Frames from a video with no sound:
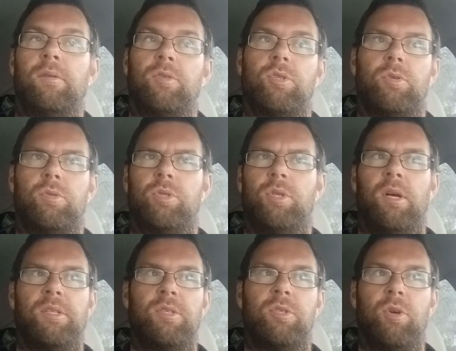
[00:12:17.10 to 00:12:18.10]

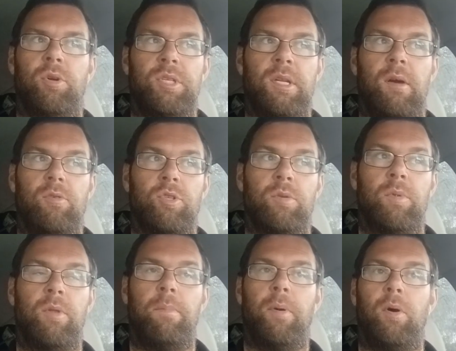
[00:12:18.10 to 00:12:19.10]
started sorting out some of
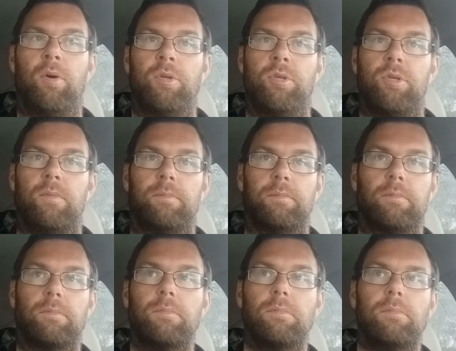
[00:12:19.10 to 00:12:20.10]
the borders.
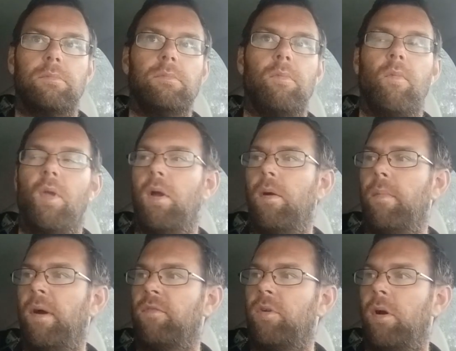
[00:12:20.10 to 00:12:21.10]

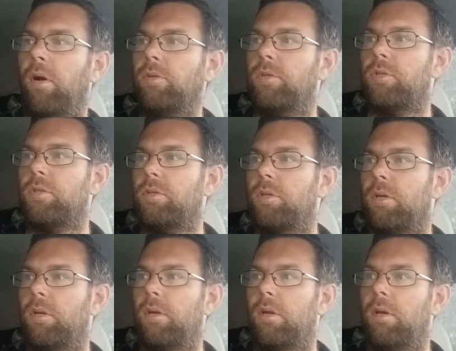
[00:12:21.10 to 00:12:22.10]
I've got
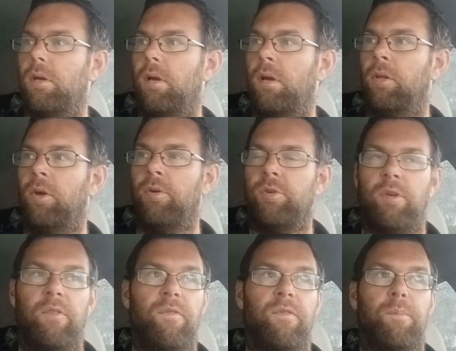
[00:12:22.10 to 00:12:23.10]
a load
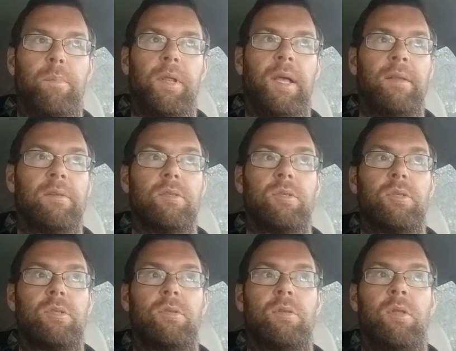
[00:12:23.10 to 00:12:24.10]
of
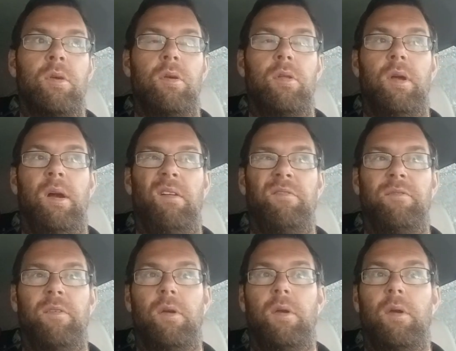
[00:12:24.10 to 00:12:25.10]
plants that I've
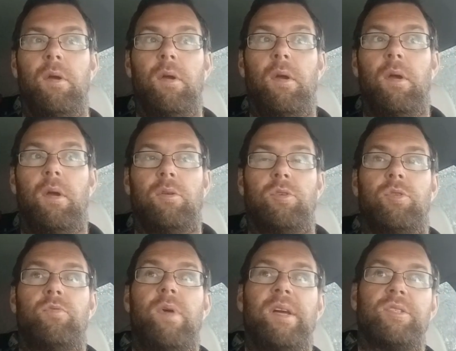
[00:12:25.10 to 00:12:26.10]
sort
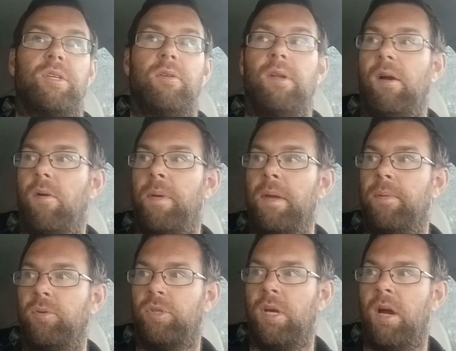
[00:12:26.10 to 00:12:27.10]
of rescued out of
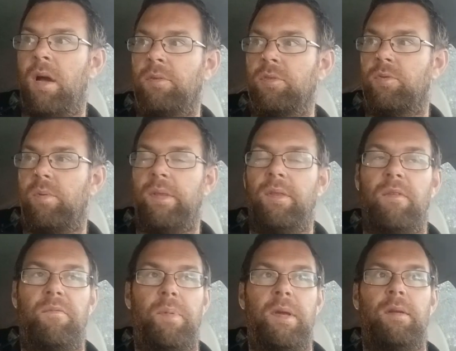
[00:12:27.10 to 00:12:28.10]
people's gardens when
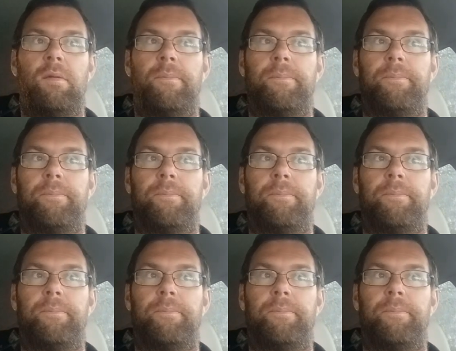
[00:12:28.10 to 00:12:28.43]
they've been